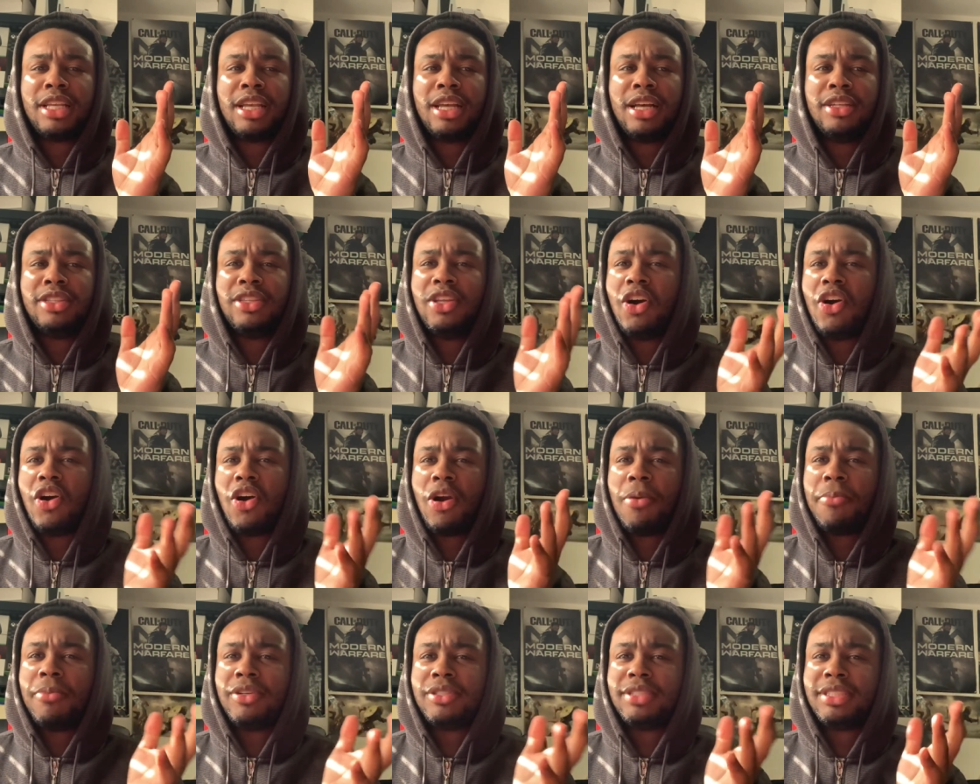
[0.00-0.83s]
the
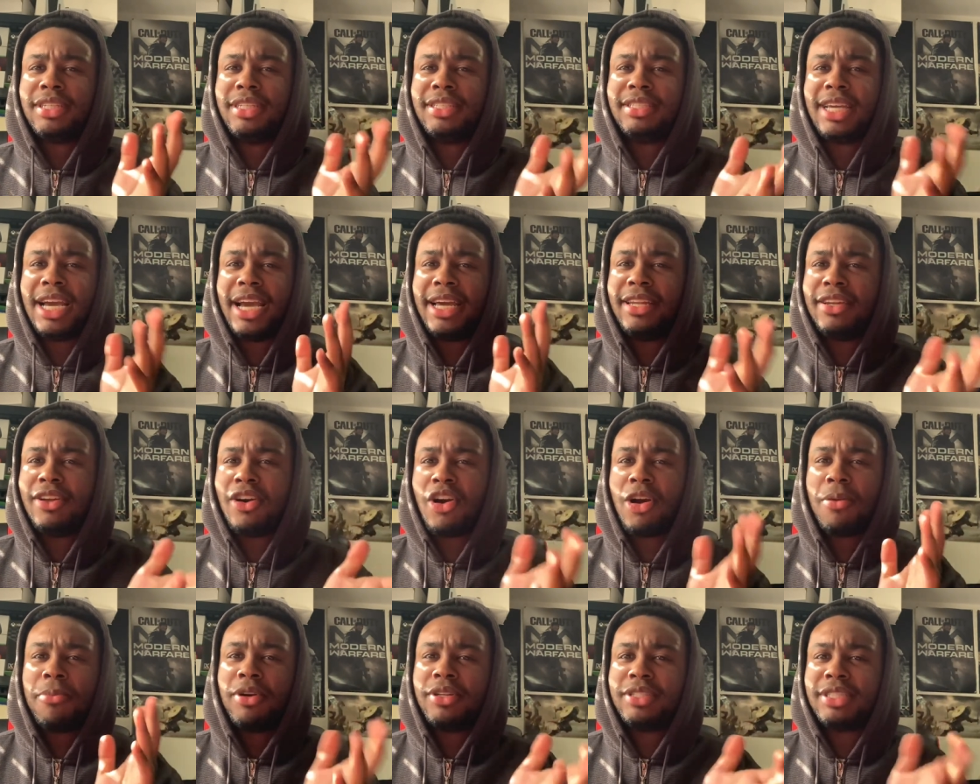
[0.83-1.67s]
armor, the Titan,
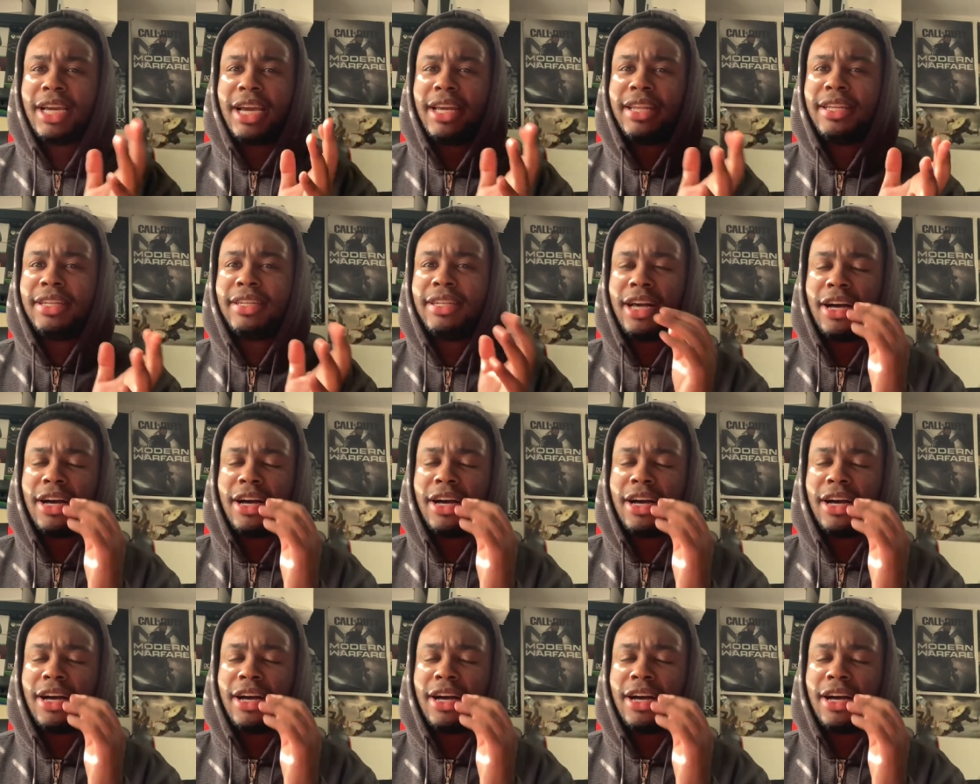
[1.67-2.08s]
armor Titan.